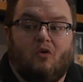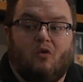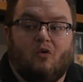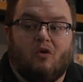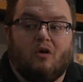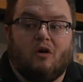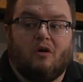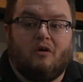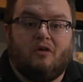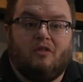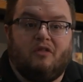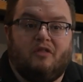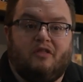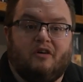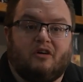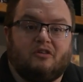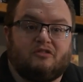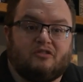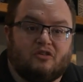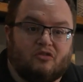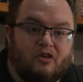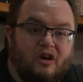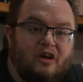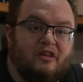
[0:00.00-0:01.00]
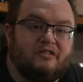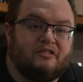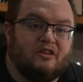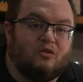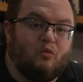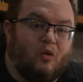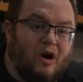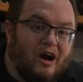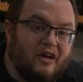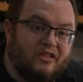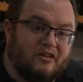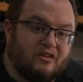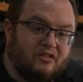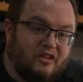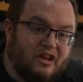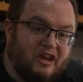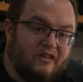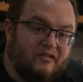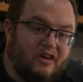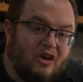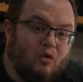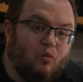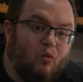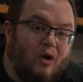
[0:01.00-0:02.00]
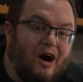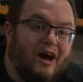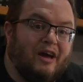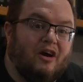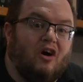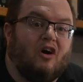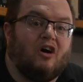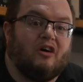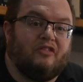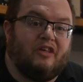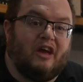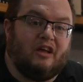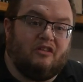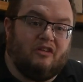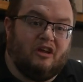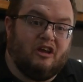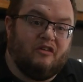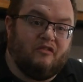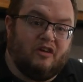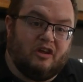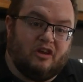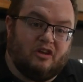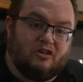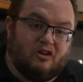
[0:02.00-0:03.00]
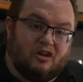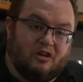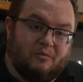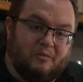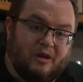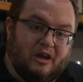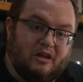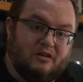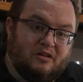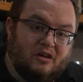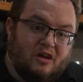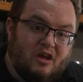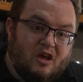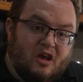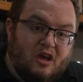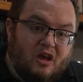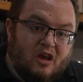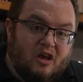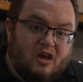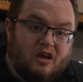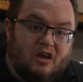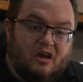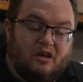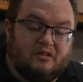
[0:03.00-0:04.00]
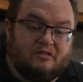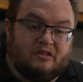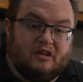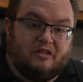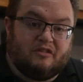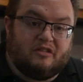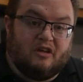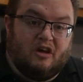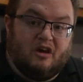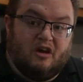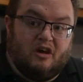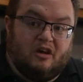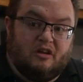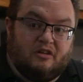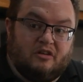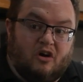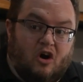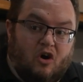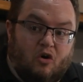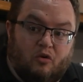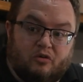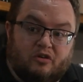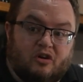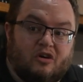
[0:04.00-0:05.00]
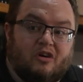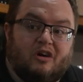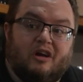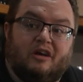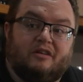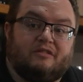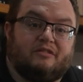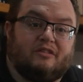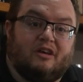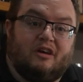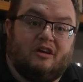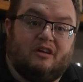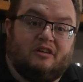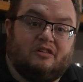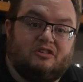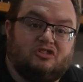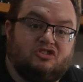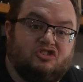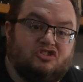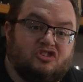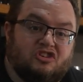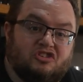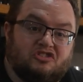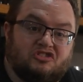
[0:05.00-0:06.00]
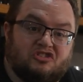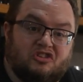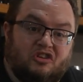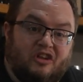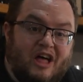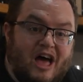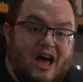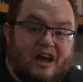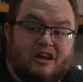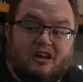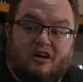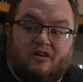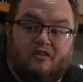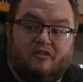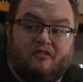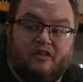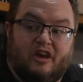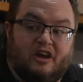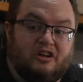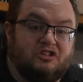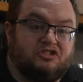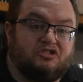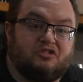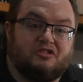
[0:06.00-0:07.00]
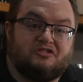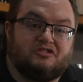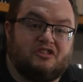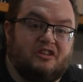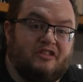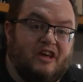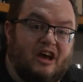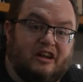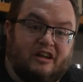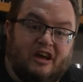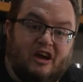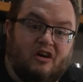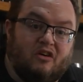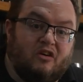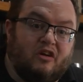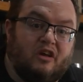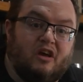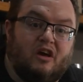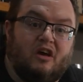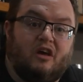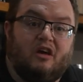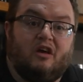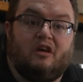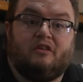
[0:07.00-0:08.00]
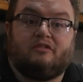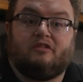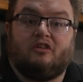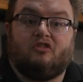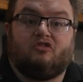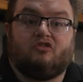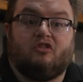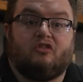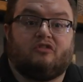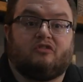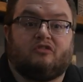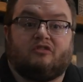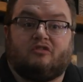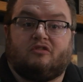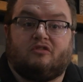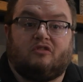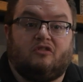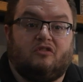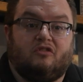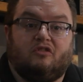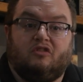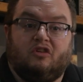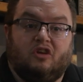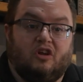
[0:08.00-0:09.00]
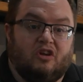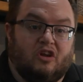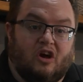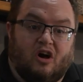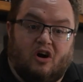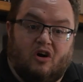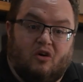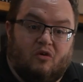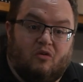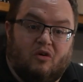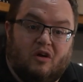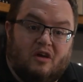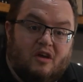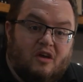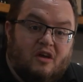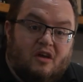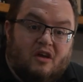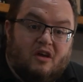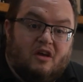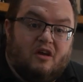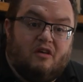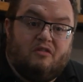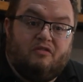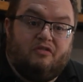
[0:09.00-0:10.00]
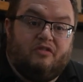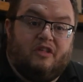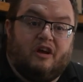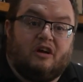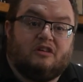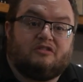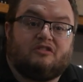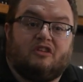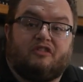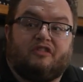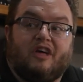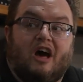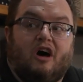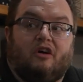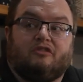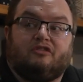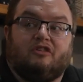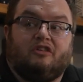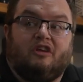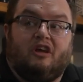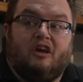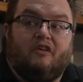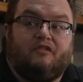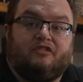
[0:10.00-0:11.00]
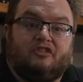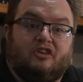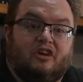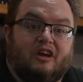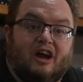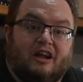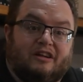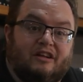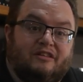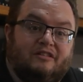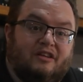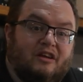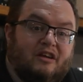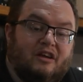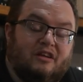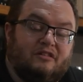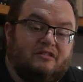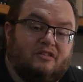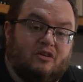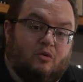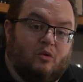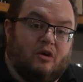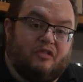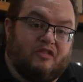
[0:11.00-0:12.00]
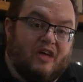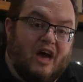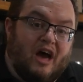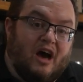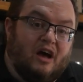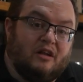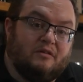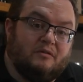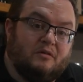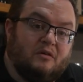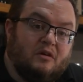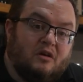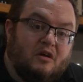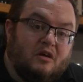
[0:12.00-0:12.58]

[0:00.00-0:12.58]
Or there's a reason why they're leaving. Why are they leaving? You know what I mean? Is it the owner? Is it just lack of interest in that area? Is it just, there's 1,000 ifs you got to dig into with that.